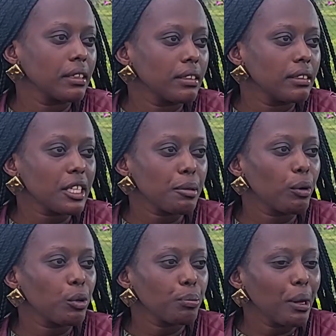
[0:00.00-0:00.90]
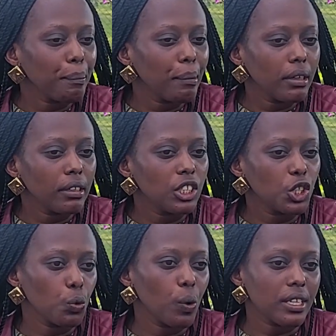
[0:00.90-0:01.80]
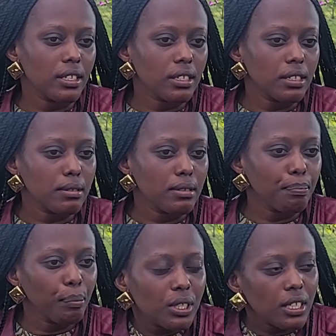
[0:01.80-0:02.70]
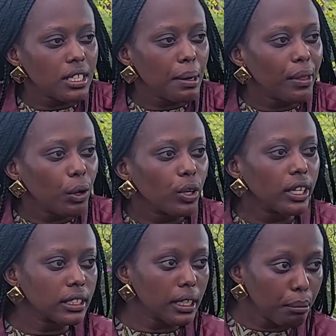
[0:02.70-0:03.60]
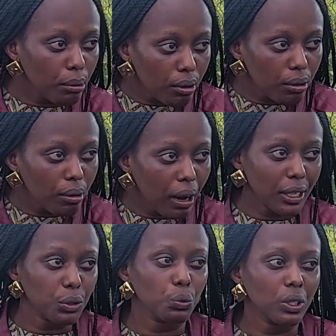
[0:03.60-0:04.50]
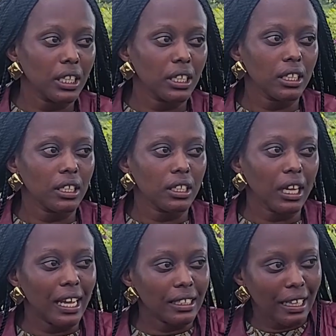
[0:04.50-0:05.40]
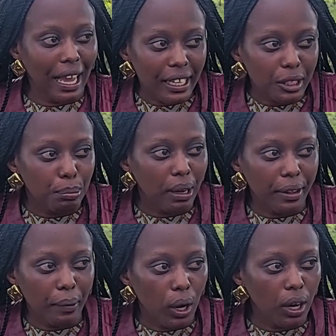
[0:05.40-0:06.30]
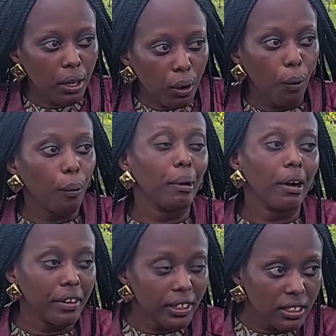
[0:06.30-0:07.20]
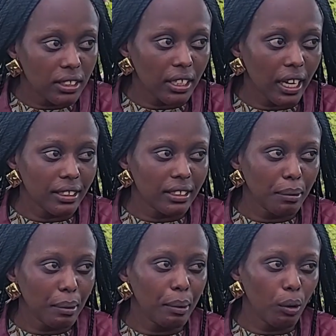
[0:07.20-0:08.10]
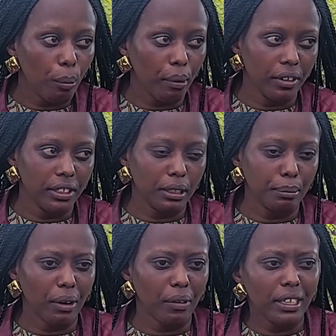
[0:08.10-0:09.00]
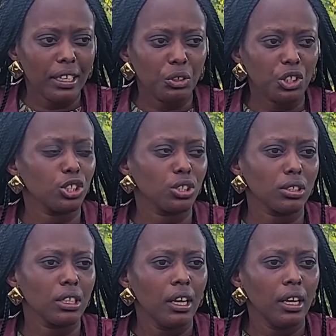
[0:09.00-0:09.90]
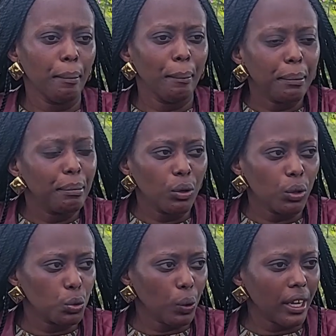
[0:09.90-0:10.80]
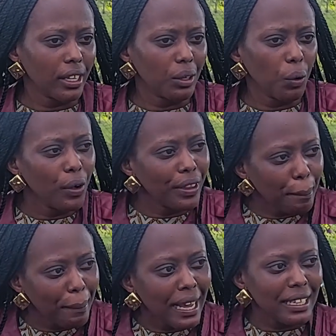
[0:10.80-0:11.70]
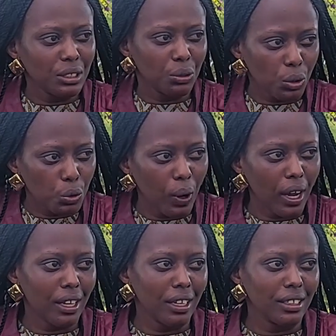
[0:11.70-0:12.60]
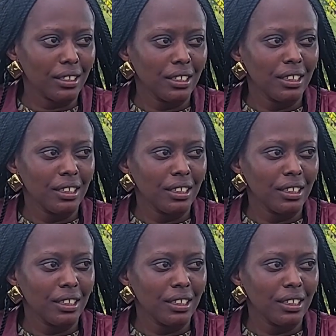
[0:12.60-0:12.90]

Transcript: just because maybe she was putting something on the table as well as the husband. They were co-parenting, I say maybe co-parenting, but right now she's maybe not working, or the man is not working,